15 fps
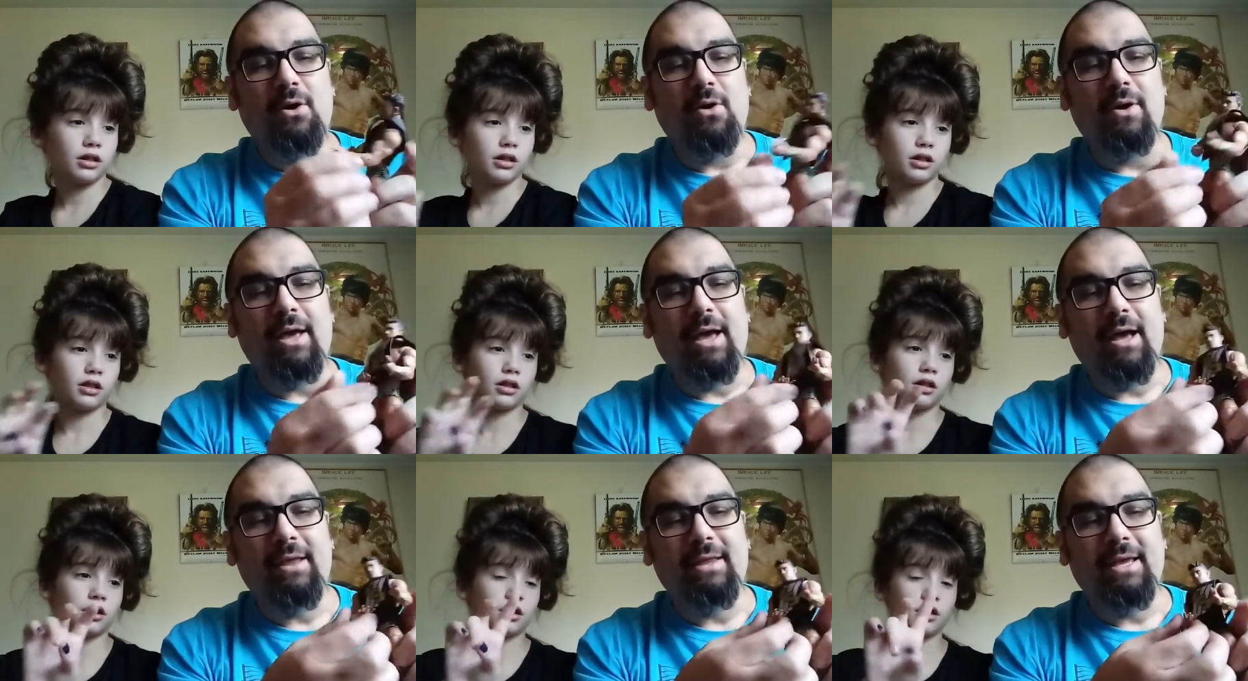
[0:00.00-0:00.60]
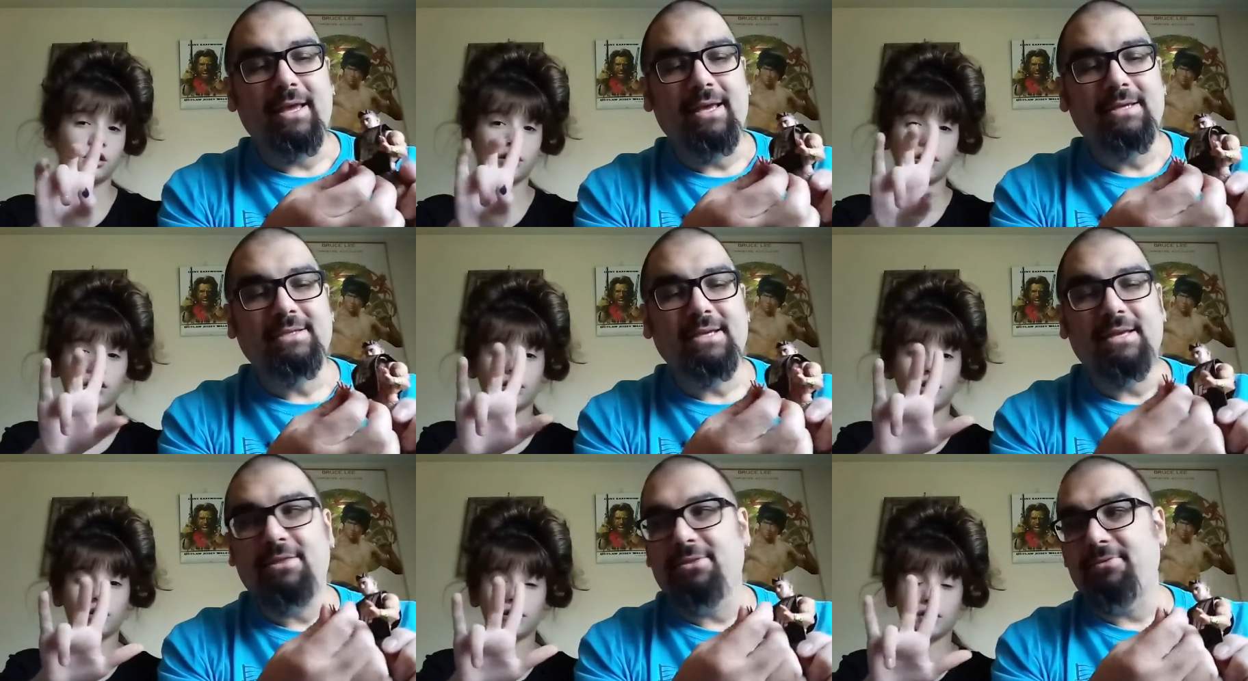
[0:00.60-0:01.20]
Speaker 1: oh yeah, the
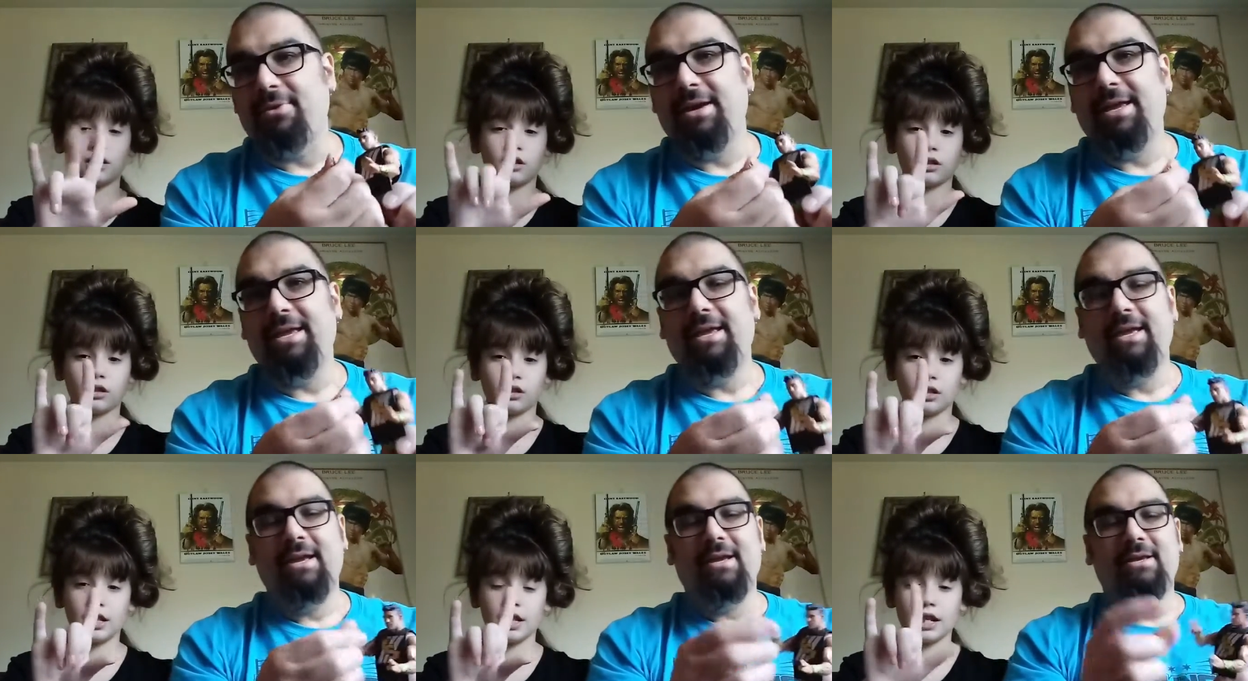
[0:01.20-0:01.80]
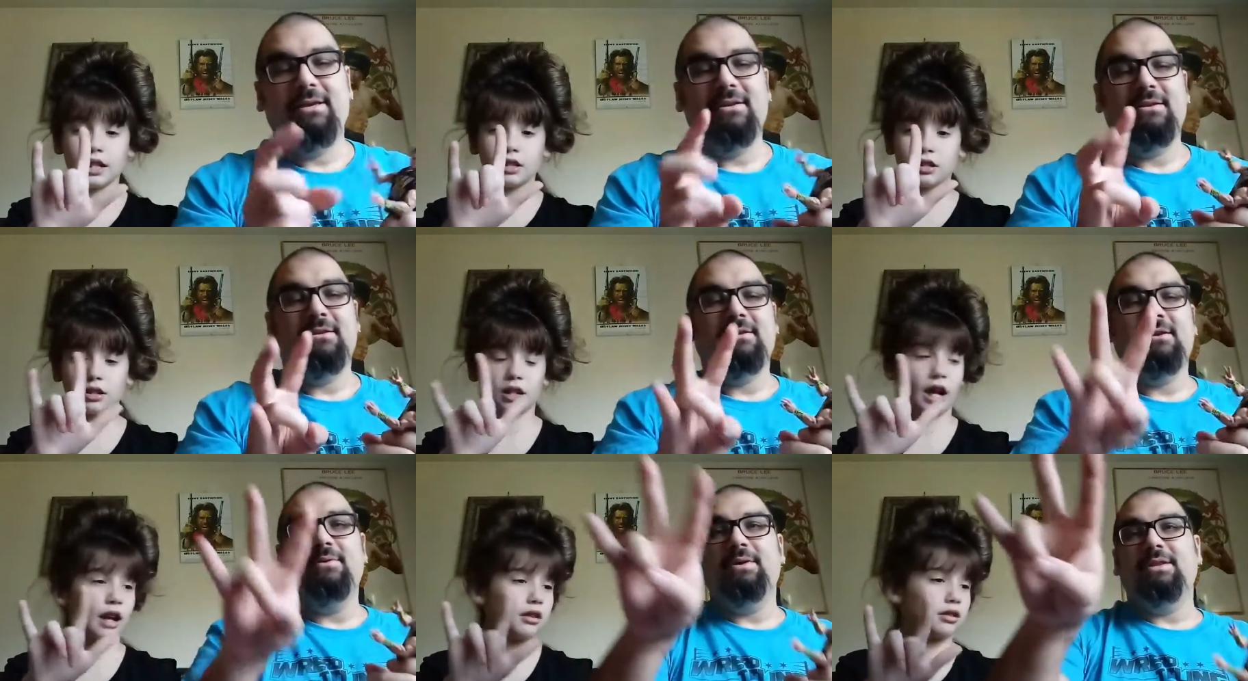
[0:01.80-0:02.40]
EC3. He
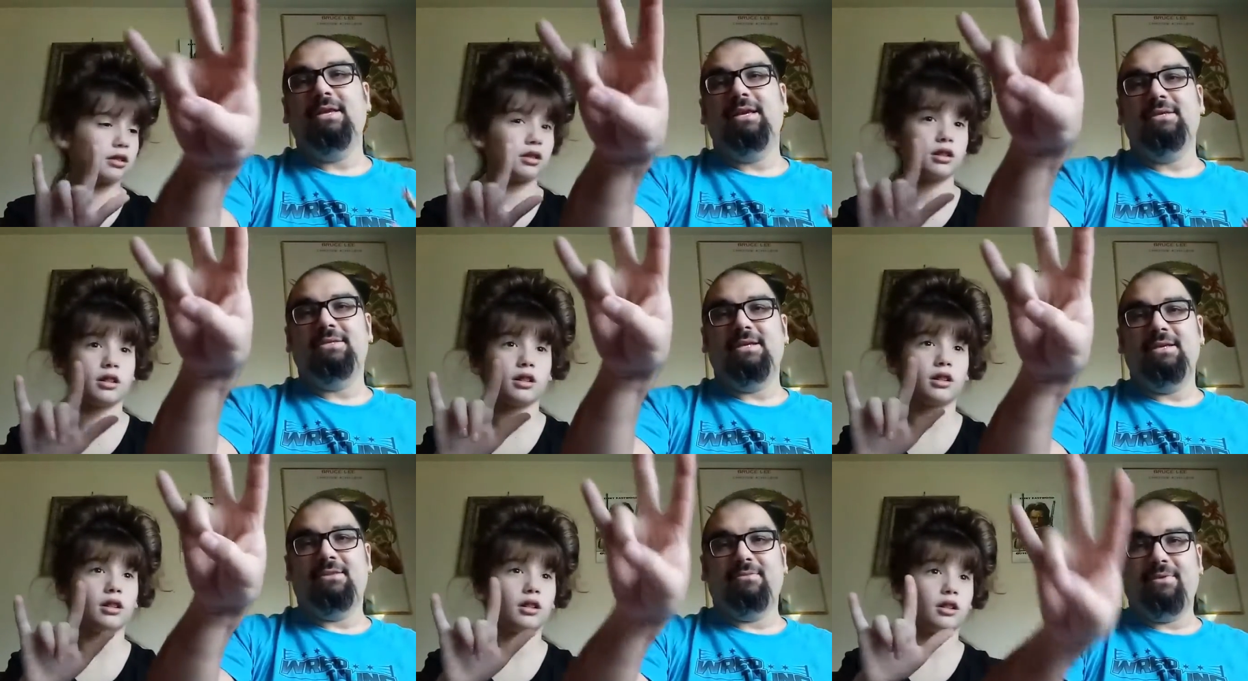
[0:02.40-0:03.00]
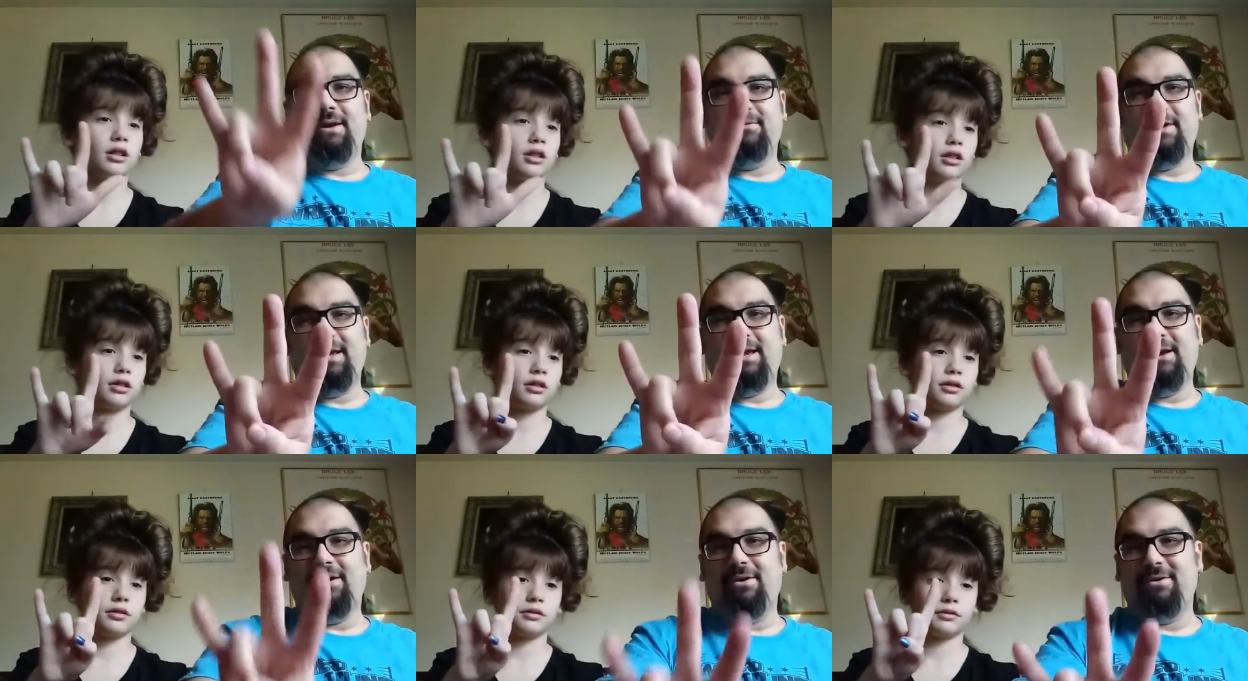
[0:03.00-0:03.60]
just... Doing the EC3
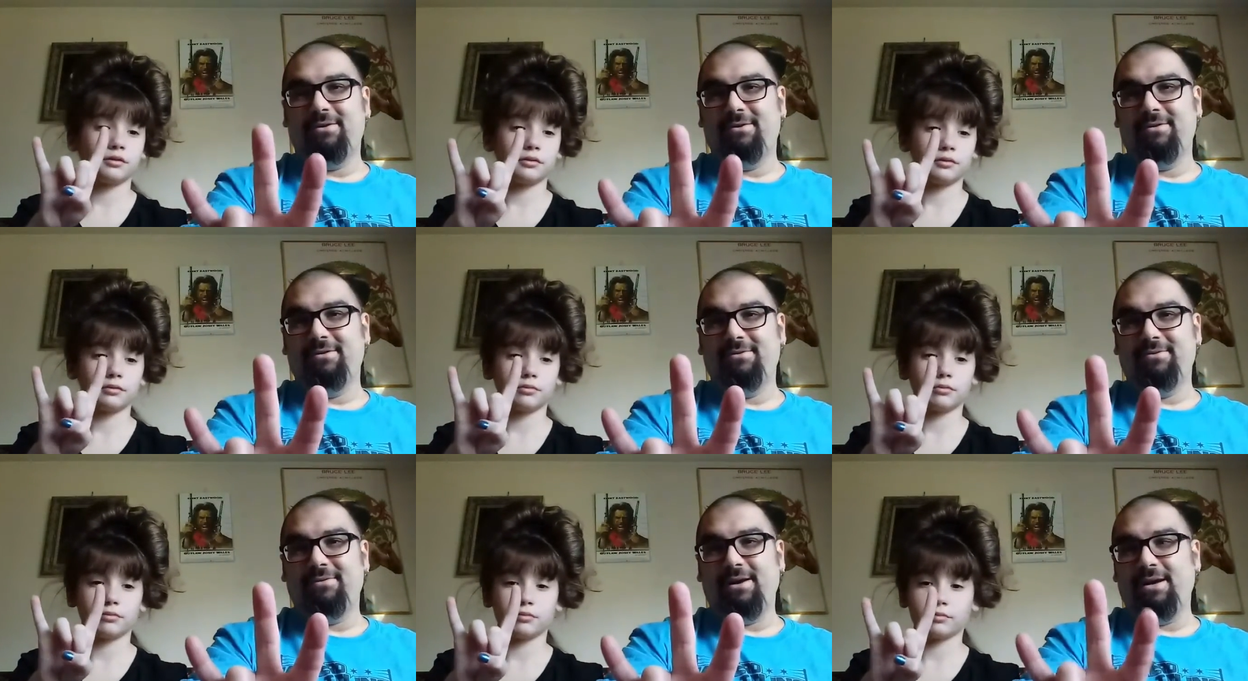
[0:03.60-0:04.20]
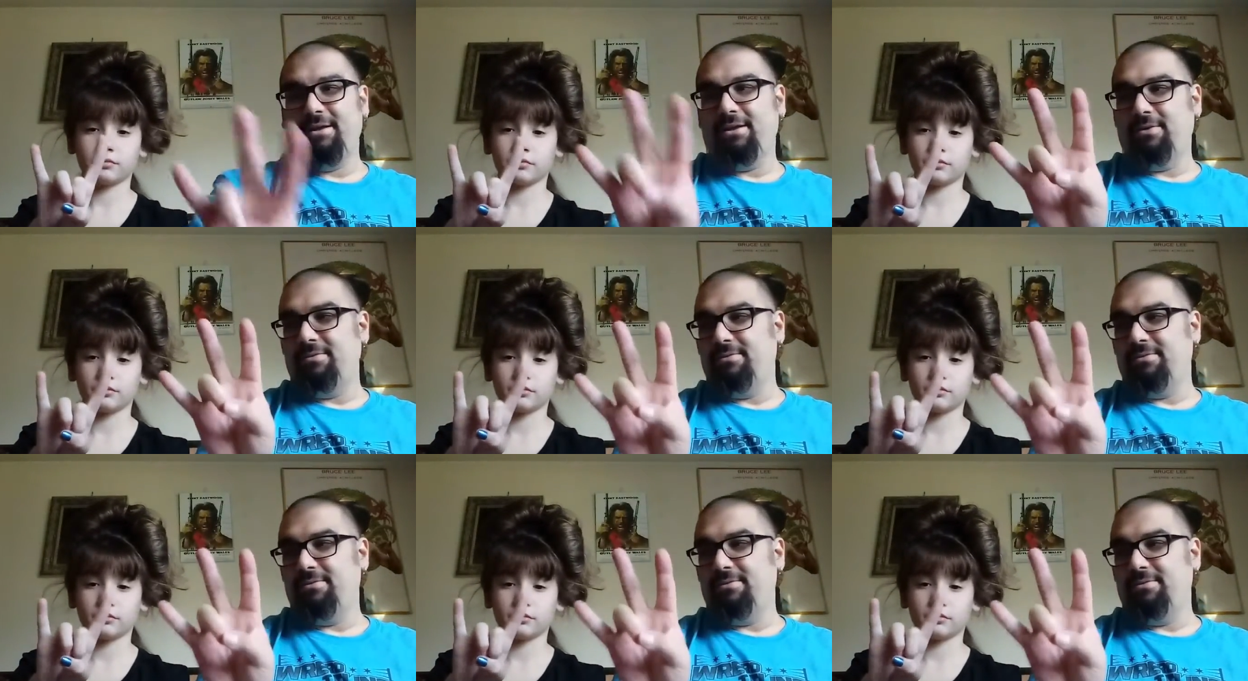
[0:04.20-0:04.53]
right here. Right?